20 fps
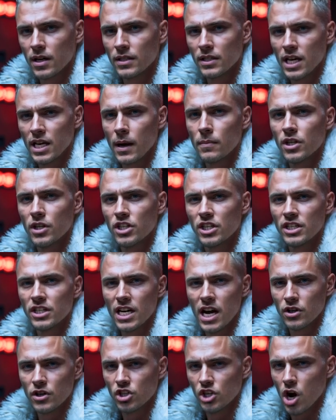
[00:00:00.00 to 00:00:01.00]
The image is
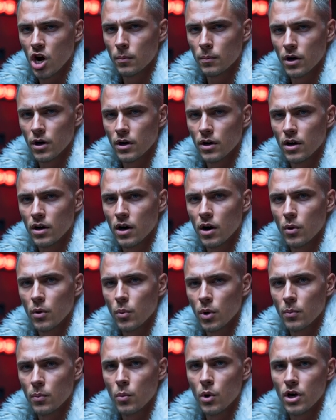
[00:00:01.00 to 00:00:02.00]
now sharper,
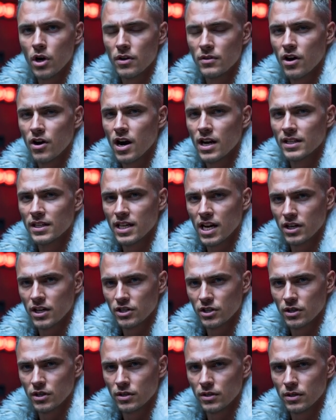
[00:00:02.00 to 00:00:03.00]
with more defined
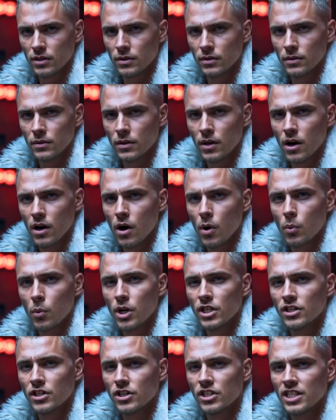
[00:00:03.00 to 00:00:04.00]
textures.
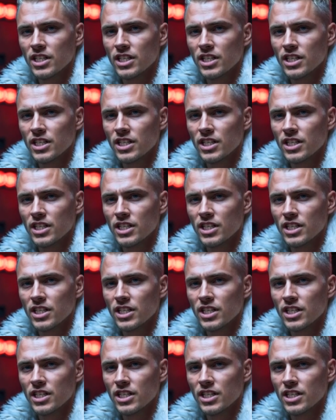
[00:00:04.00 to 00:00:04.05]
Once you're